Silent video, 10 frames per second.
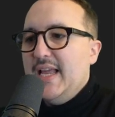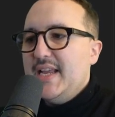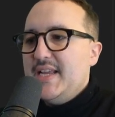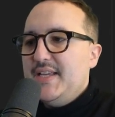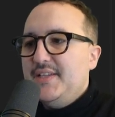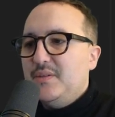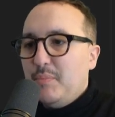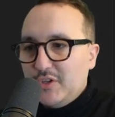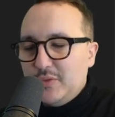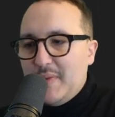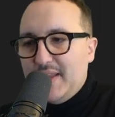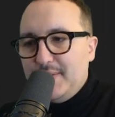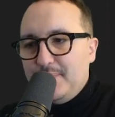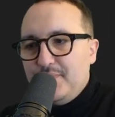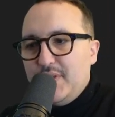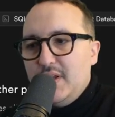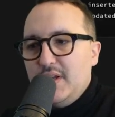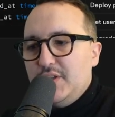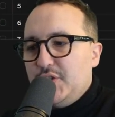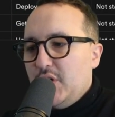is Postman.
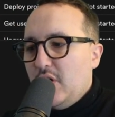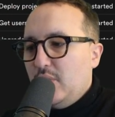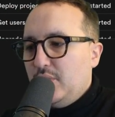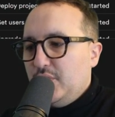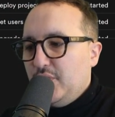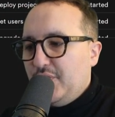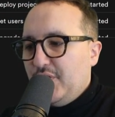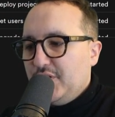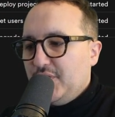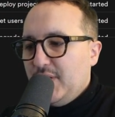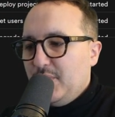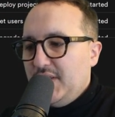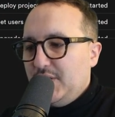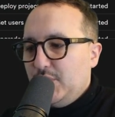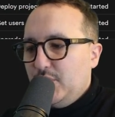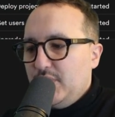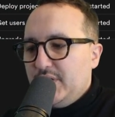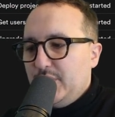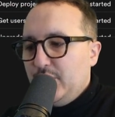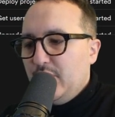So the first thing we need to do
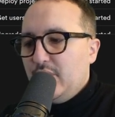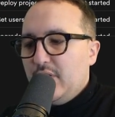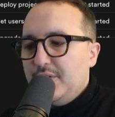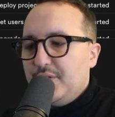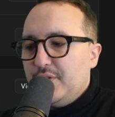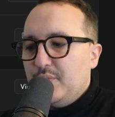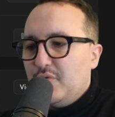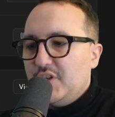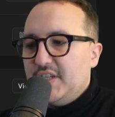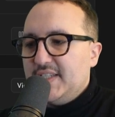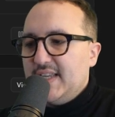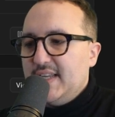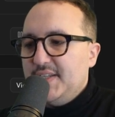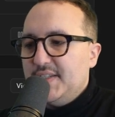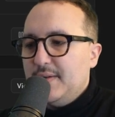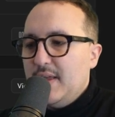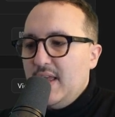is to go under the project settings,